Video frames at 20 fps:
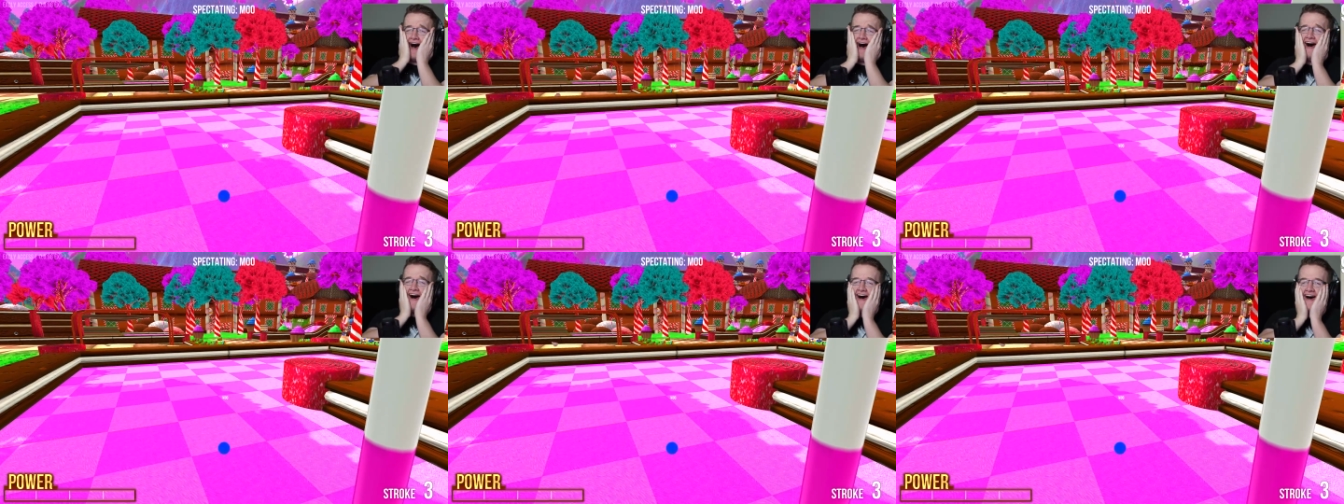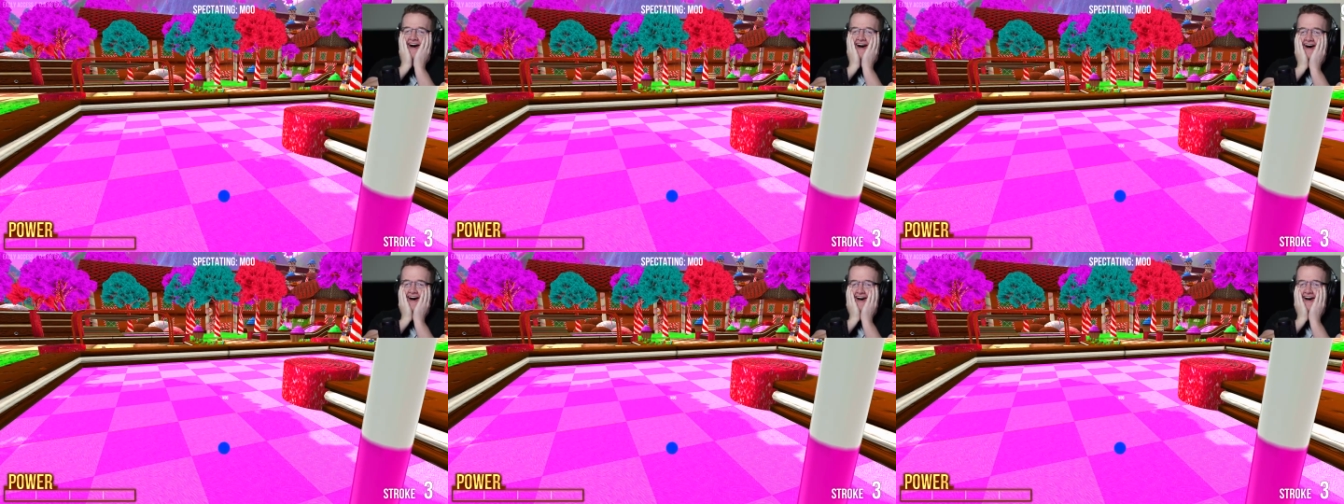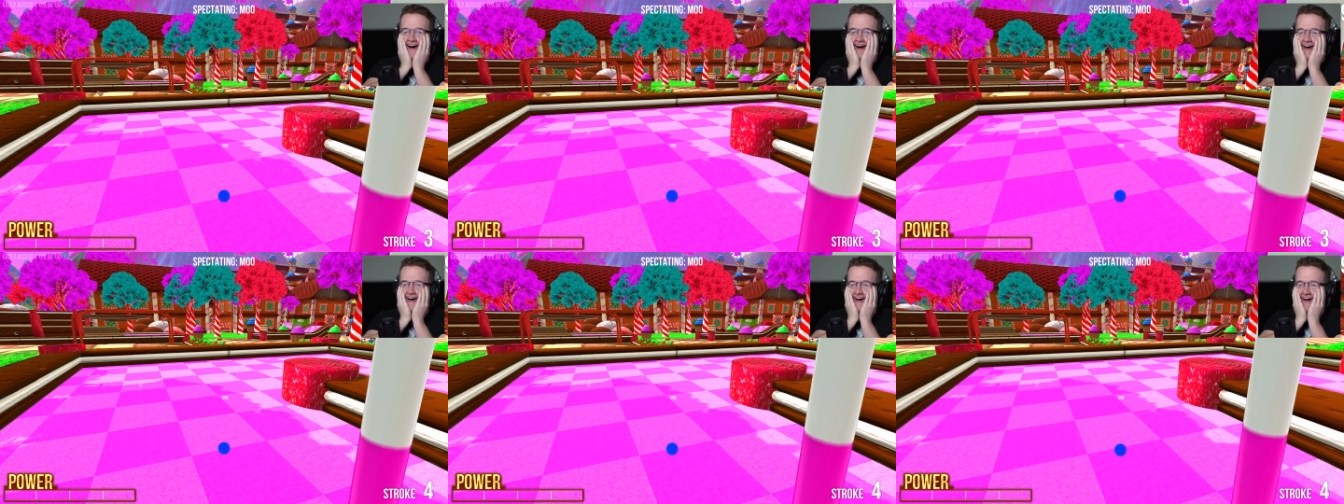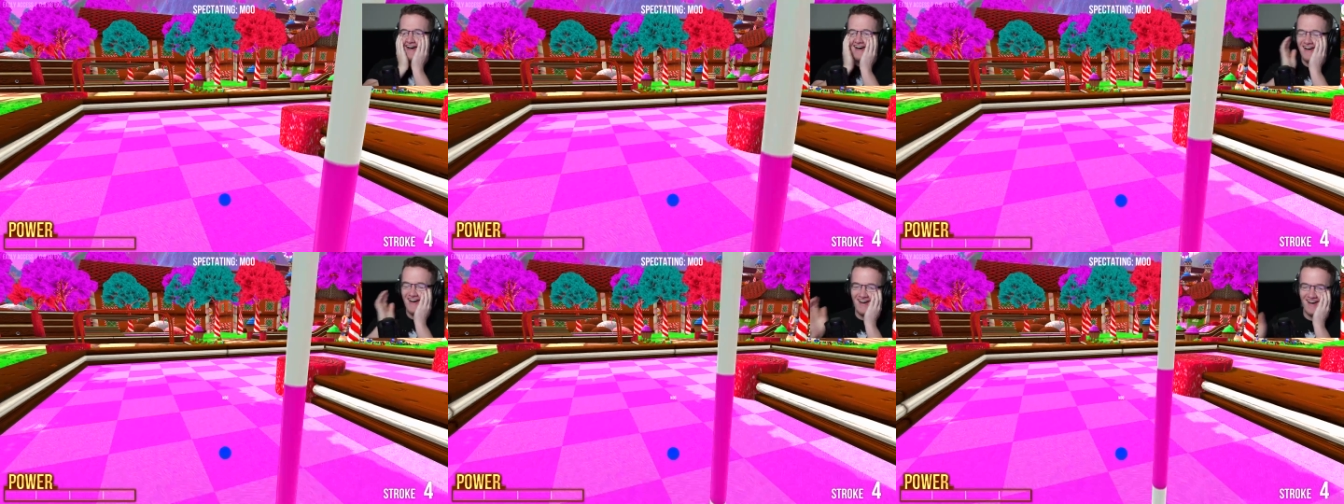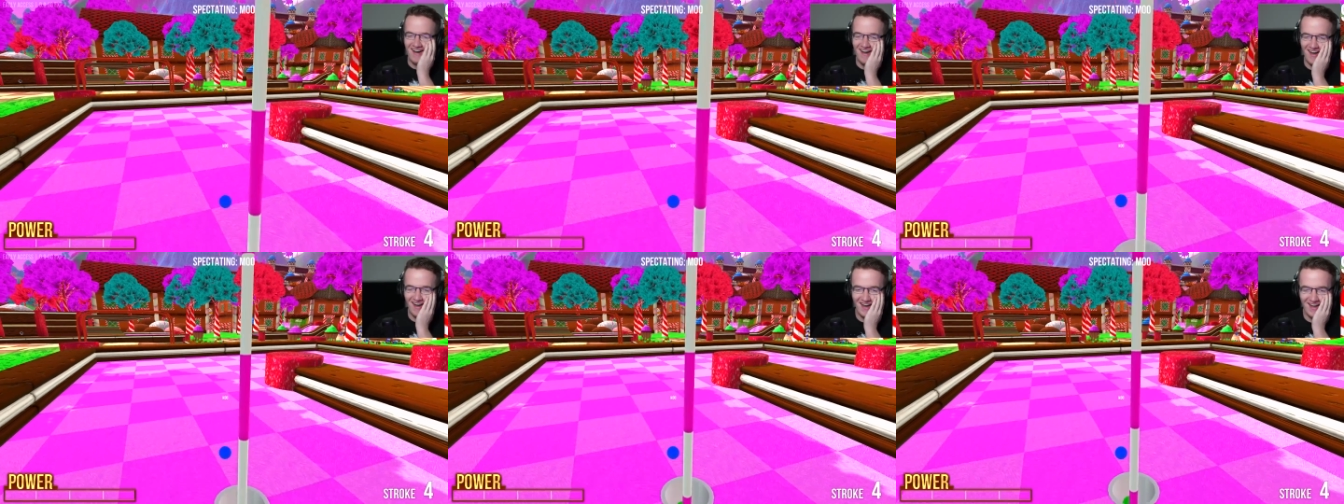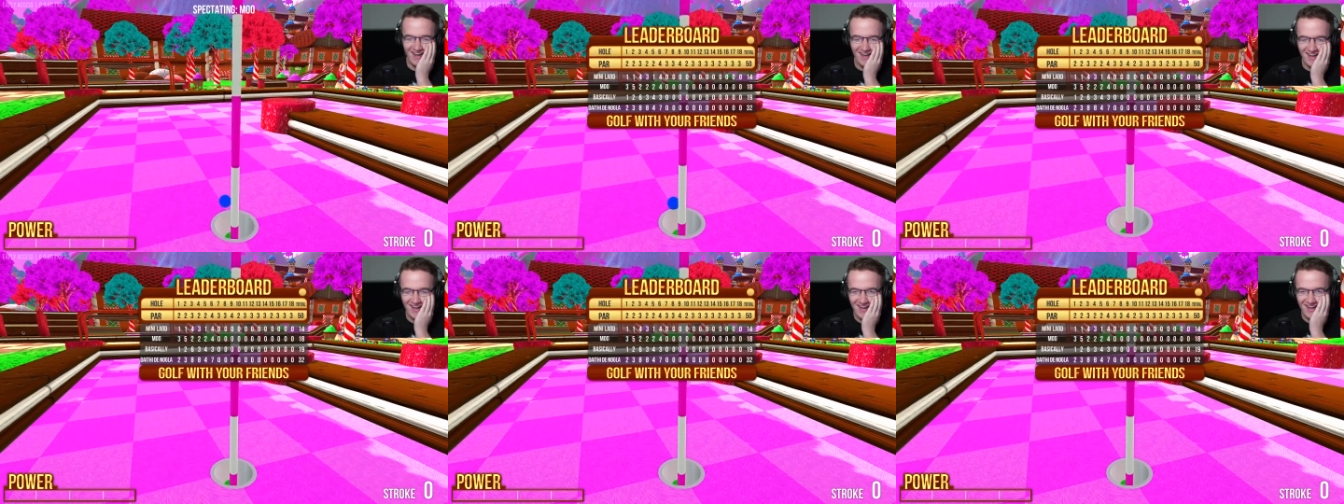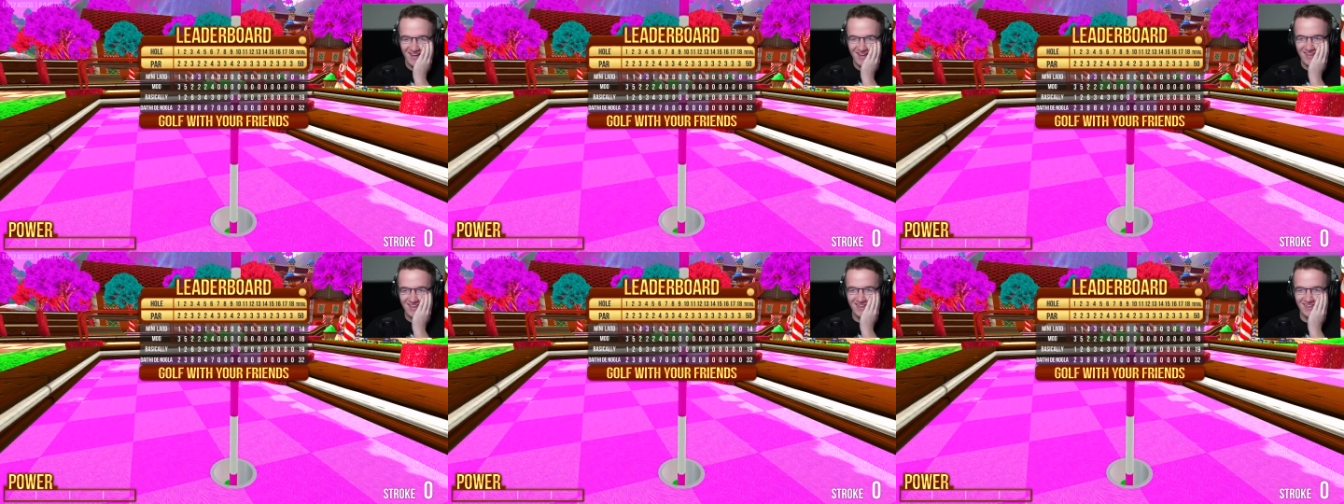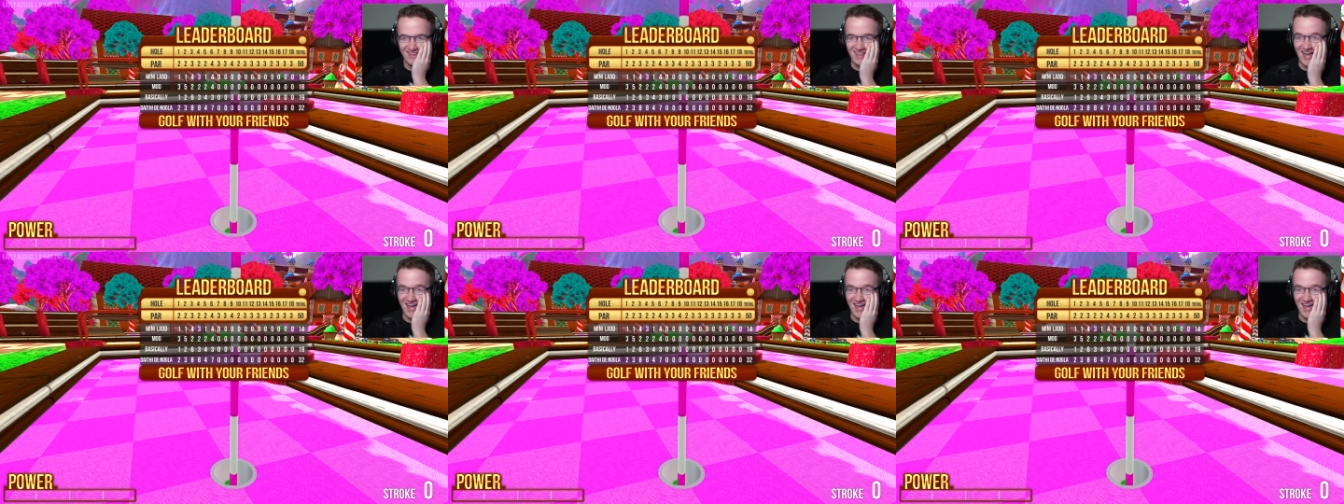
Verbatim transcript: what a shot!